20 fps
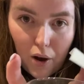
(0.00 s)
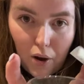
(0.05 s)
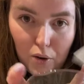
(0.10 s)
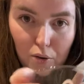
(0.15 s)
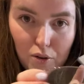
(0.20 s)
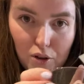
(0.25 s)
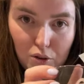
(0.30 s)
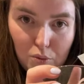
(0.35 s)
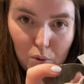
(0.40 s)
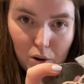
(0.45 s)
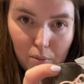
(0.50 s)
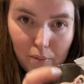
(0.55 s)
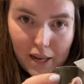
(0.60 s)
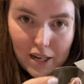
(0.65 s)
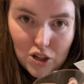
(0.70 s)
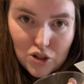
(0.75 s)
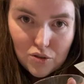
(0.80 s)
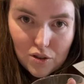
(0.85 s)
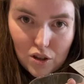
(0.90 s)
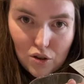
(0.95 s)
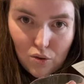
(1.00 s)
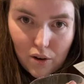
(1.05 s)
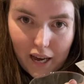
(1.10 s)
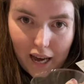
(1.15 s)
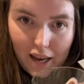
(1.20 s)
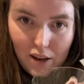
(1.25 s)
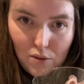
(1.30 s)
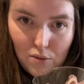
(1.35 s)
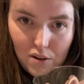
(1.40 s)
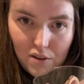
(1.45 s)
you'd want to make sure that you're
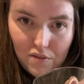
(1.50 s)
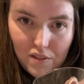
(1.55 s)
getting all of